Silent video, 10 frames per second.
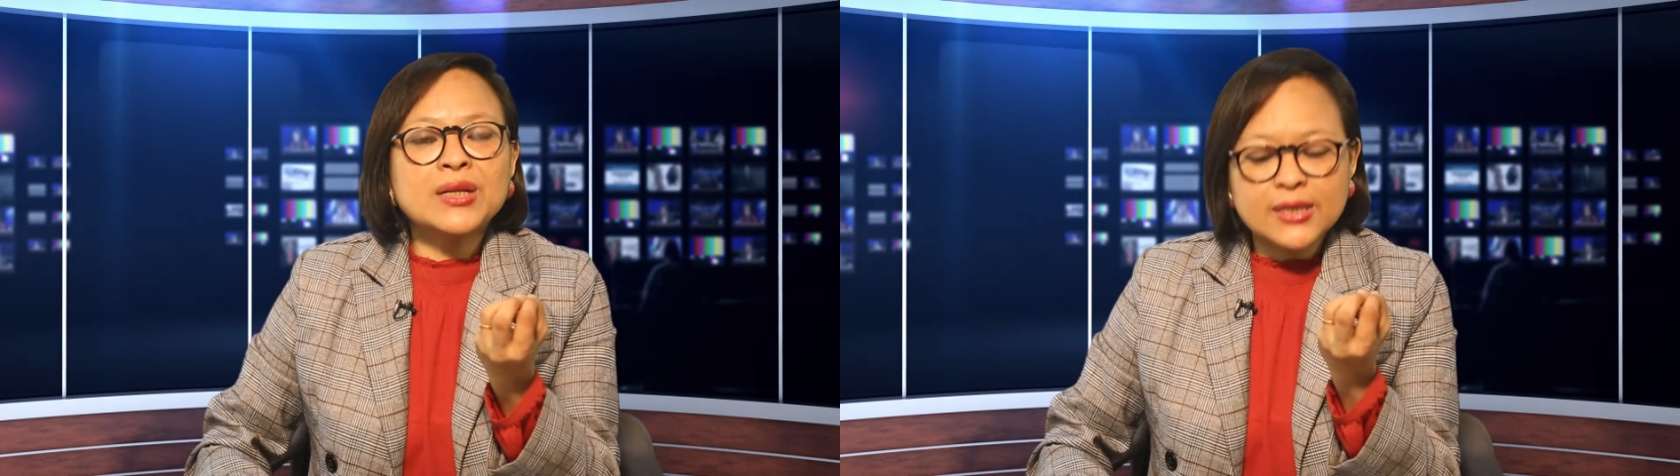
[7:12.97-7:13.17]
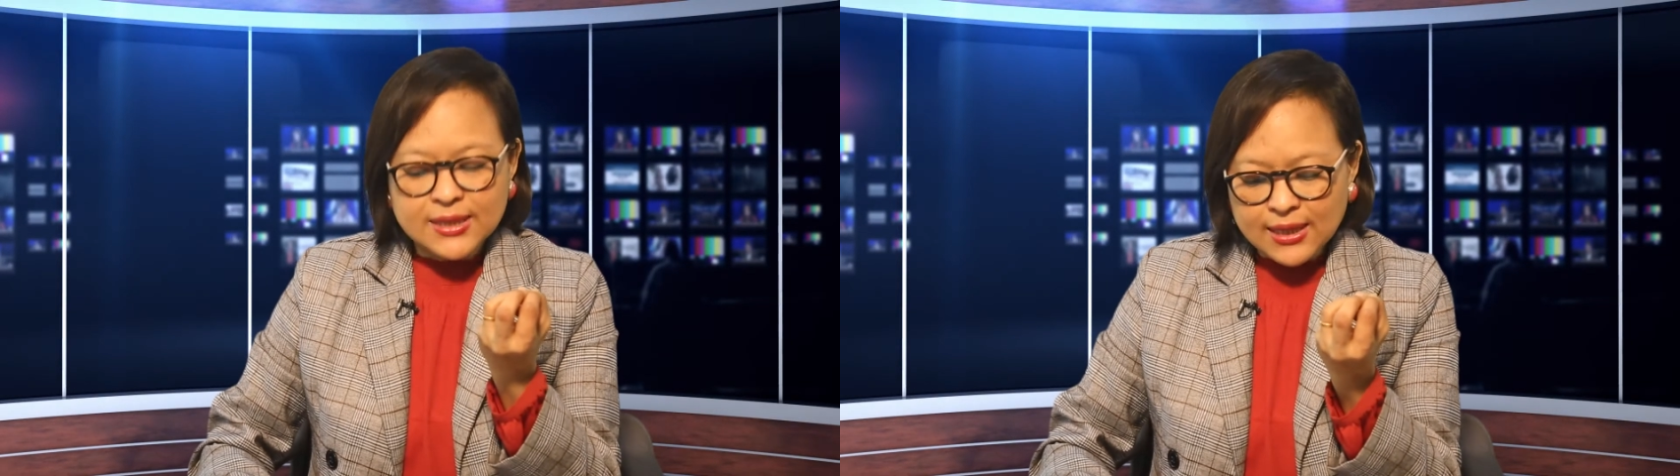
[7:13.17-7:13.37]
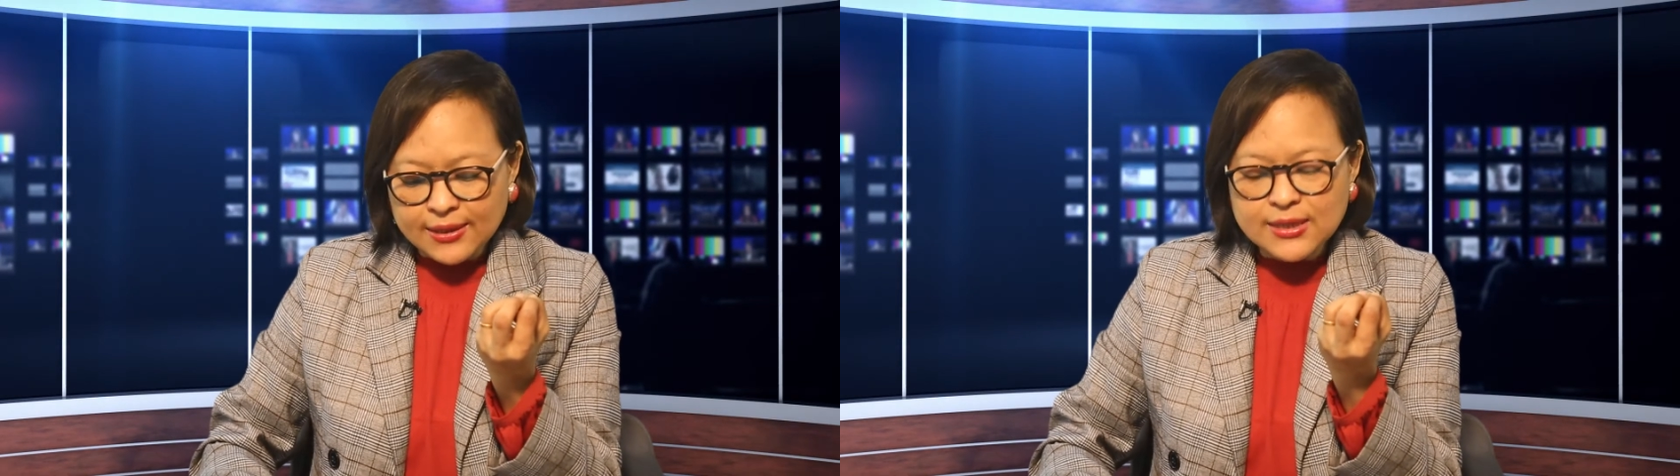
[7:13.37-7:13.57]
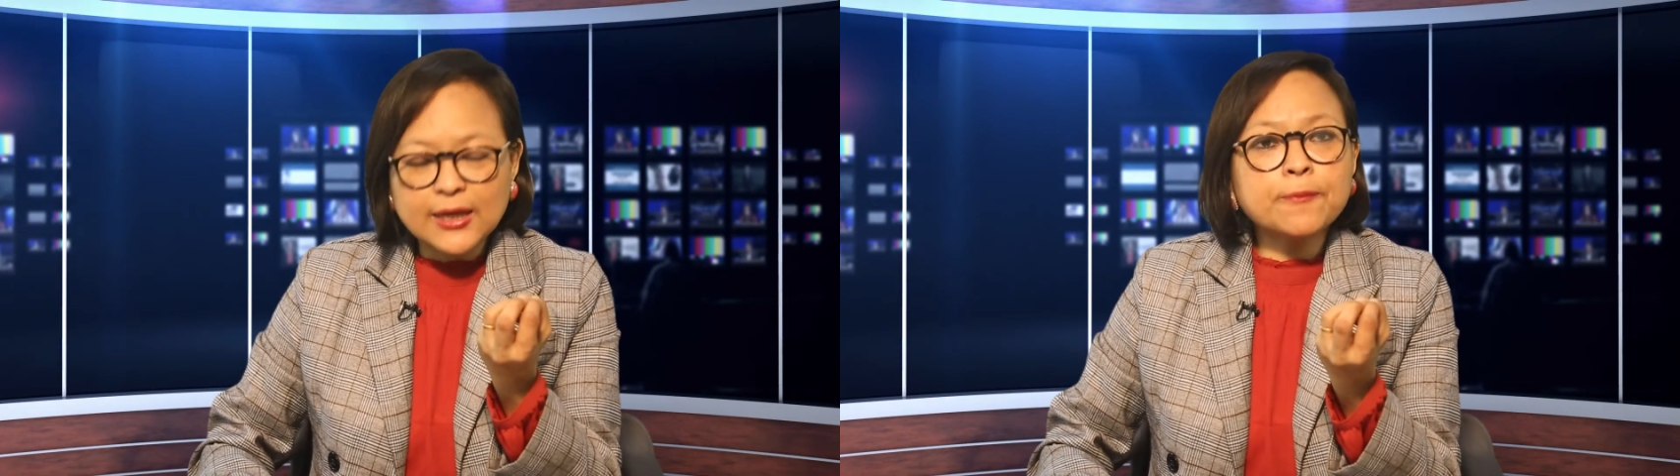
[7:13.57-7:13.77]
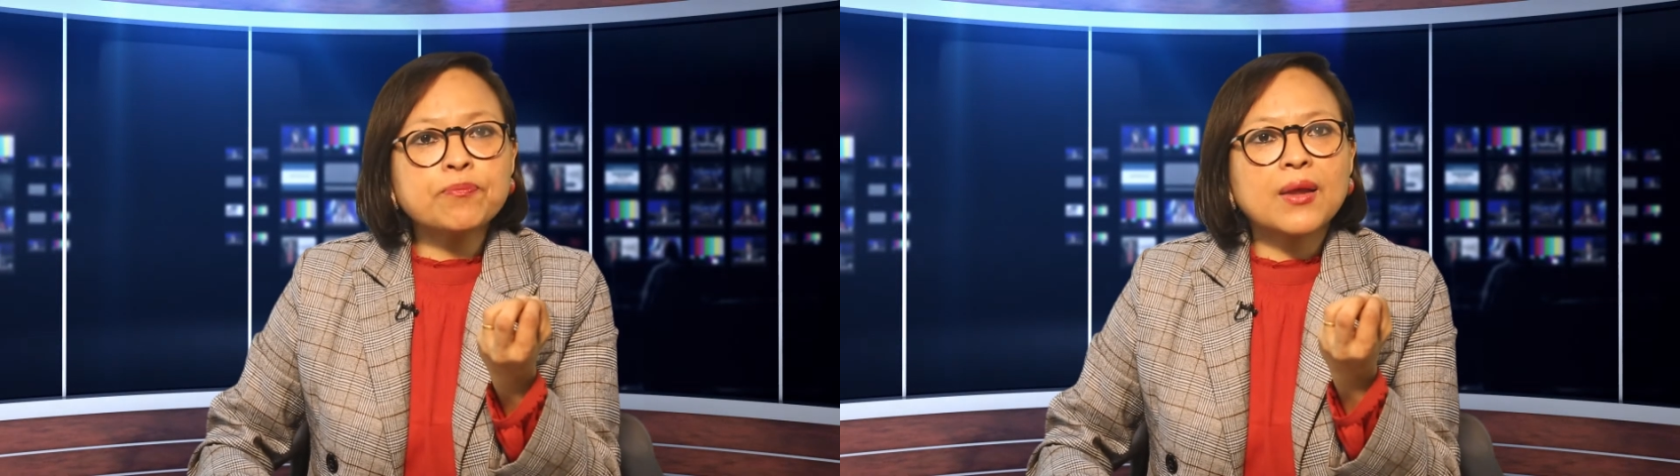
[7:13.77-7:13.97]

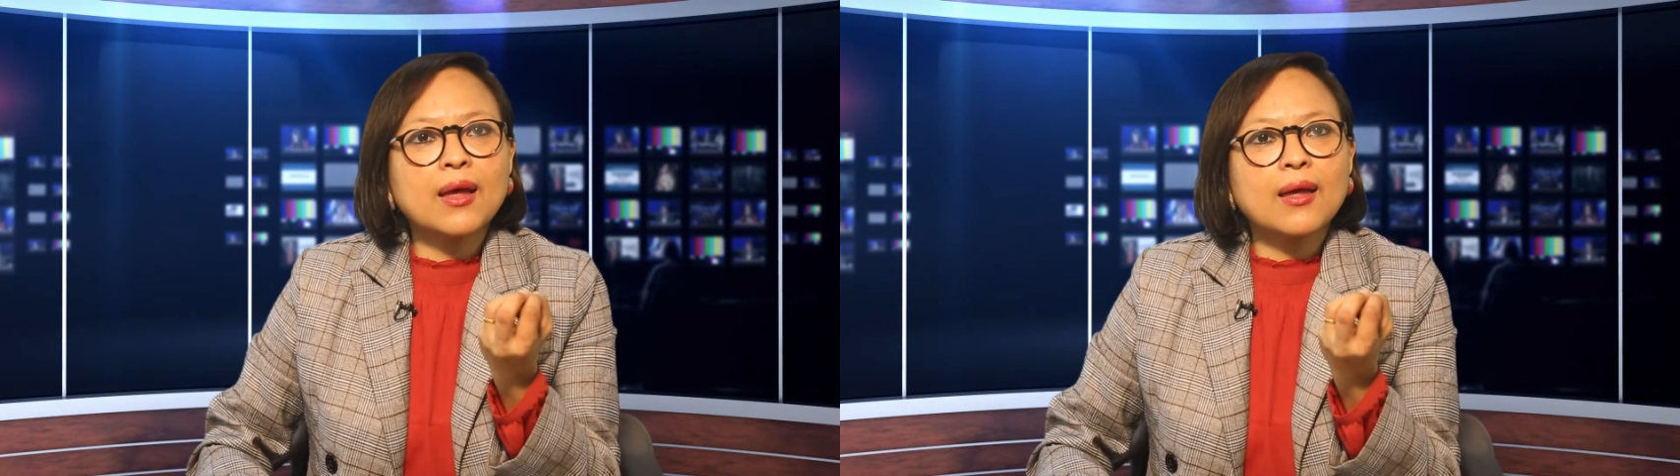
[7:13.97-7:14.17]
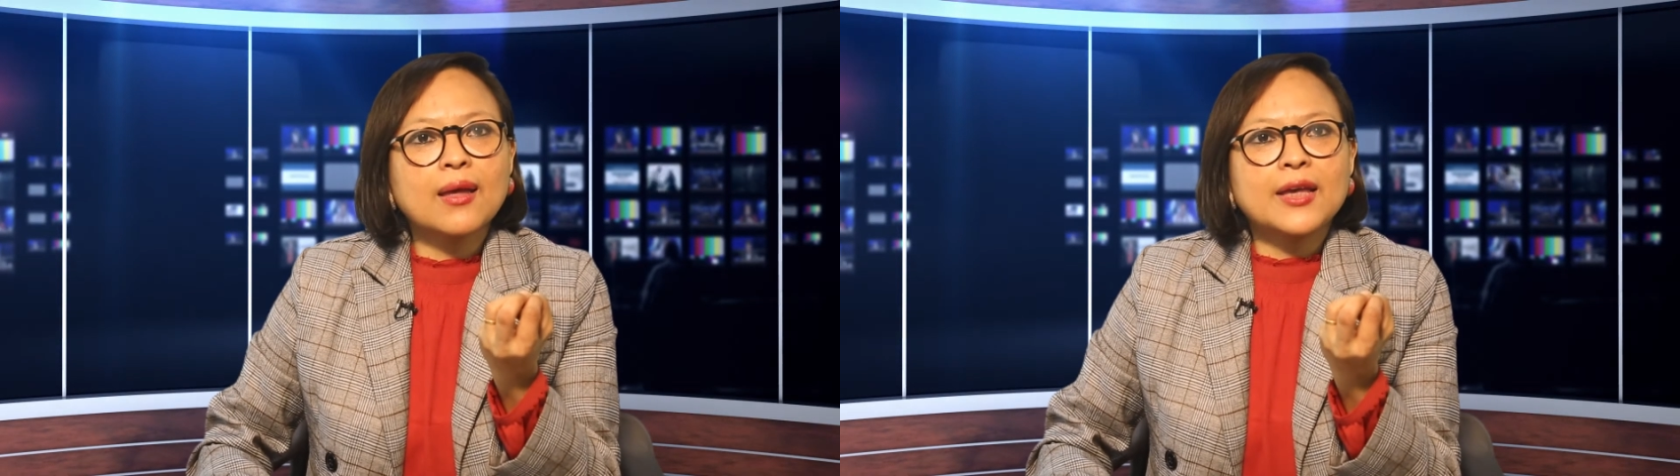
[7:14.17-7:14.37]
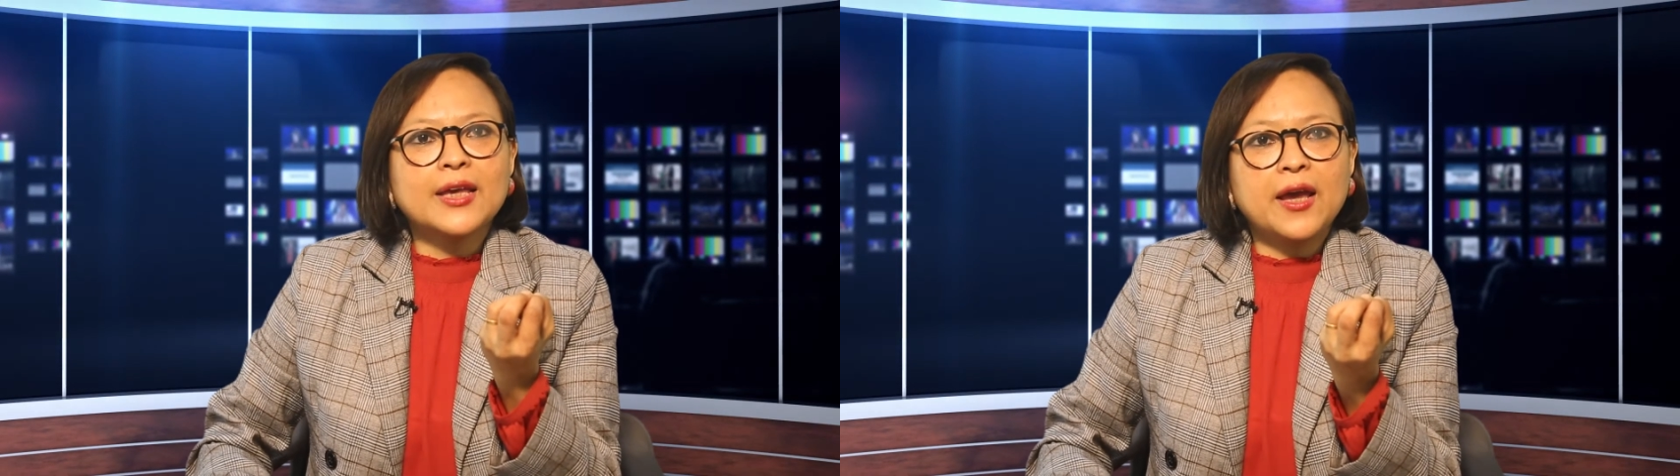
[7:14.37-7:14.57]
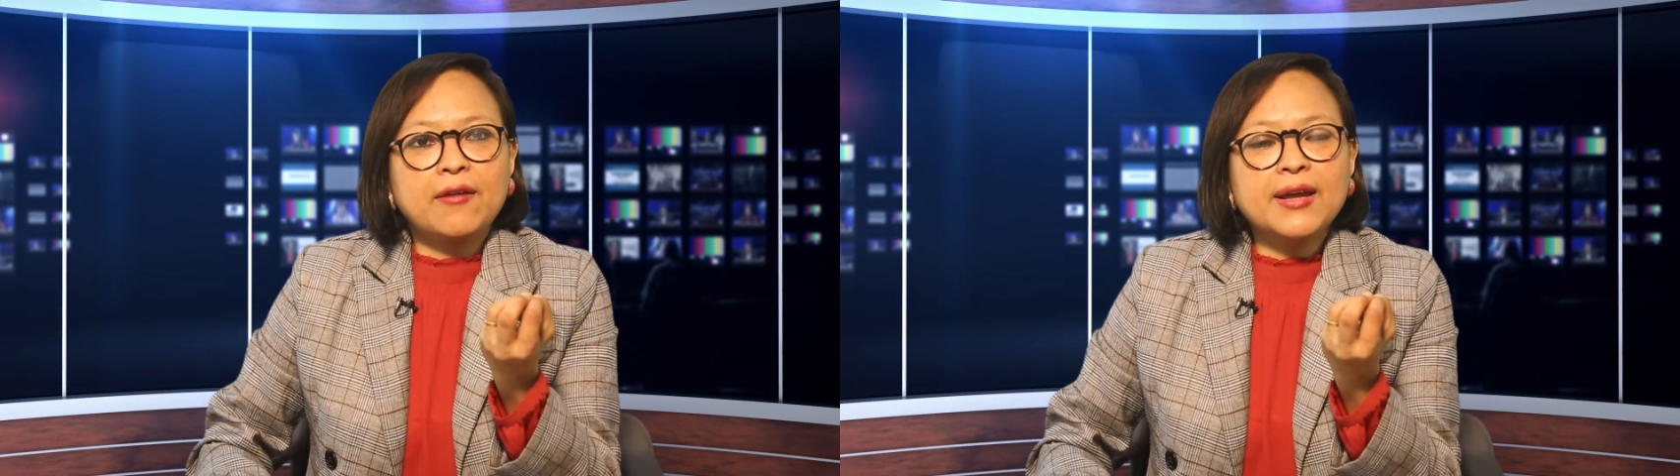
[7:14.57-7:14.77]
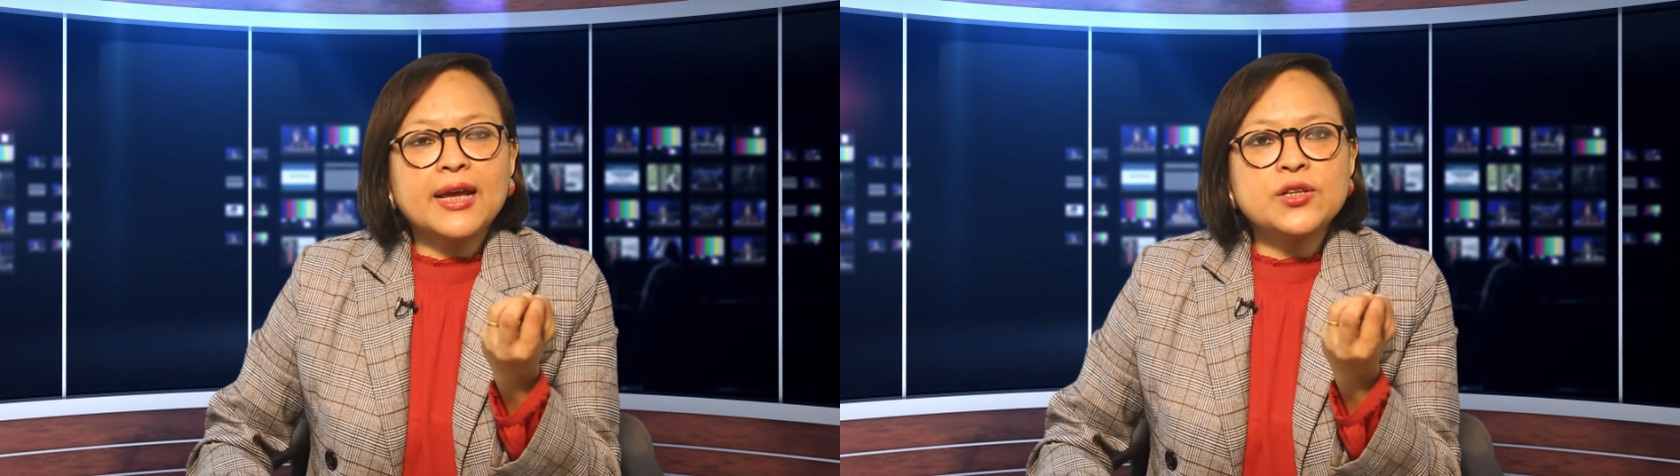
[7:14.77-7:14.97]
discussing
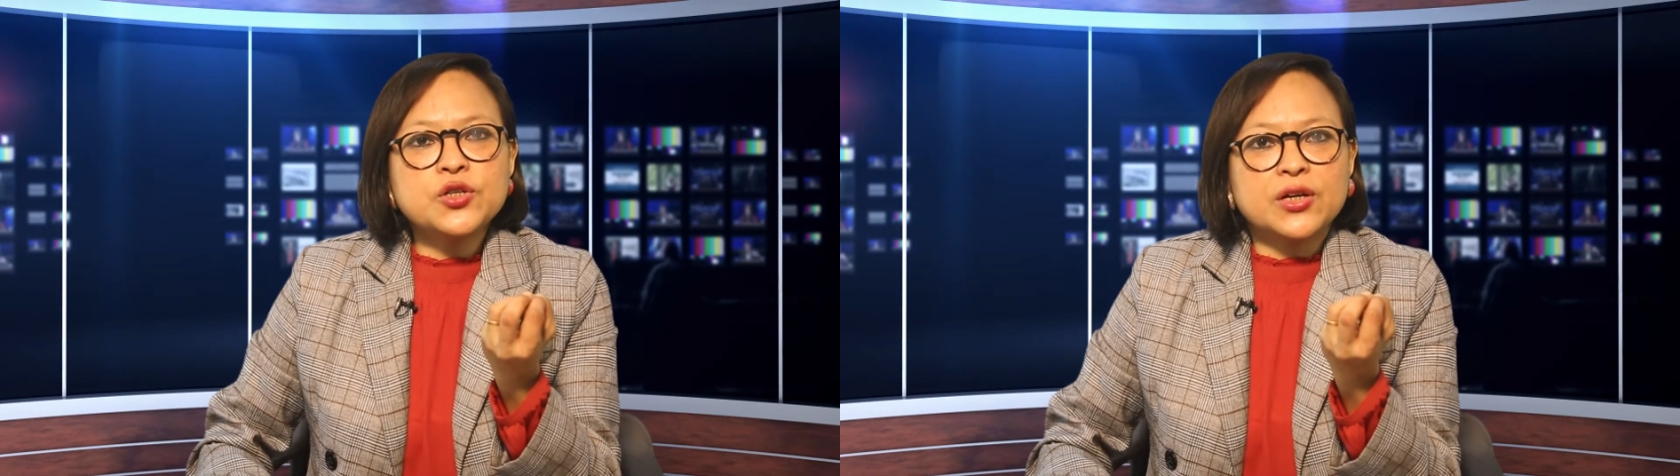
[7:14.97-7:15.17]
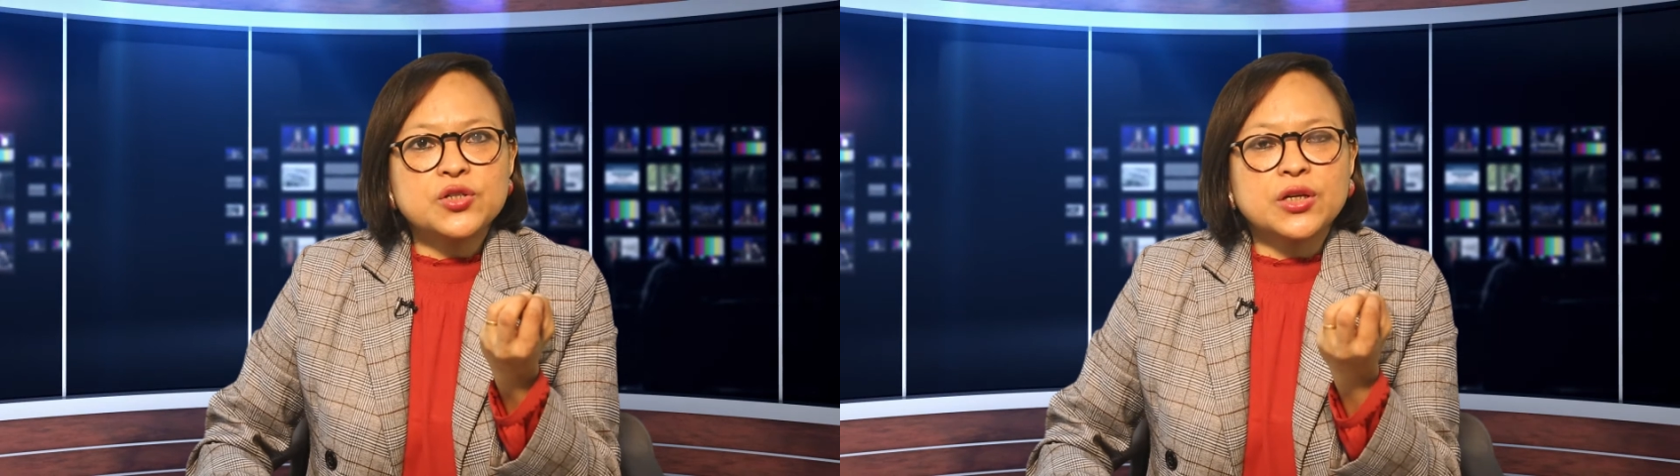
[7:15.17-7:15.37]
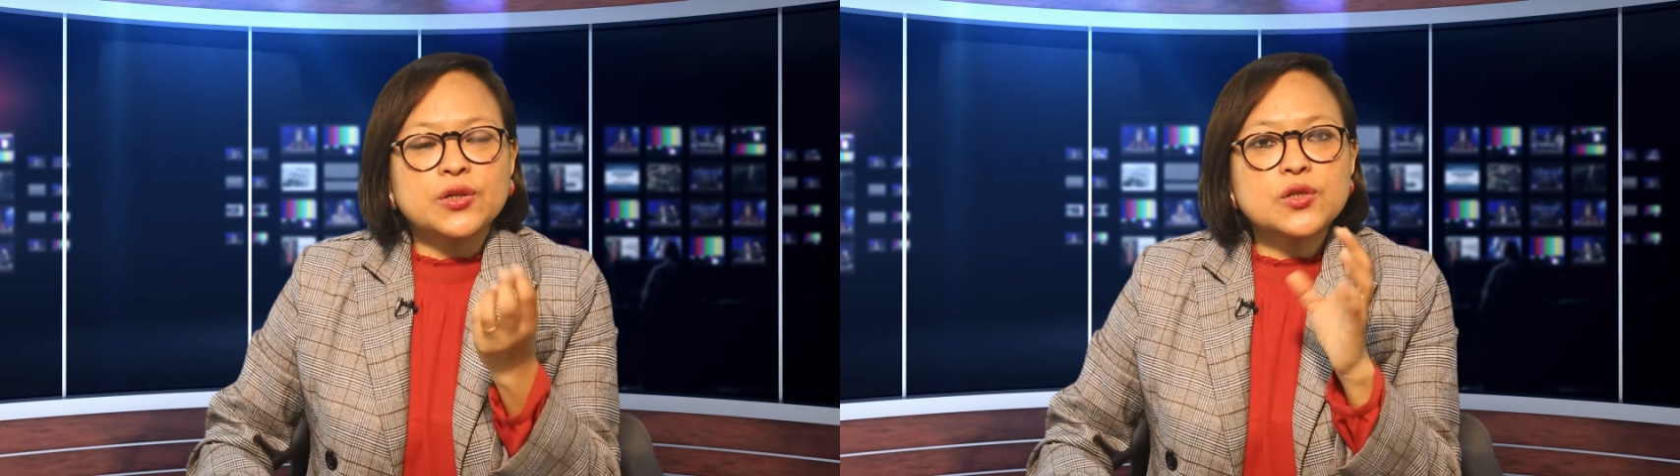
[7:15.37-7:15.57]
caring and judging.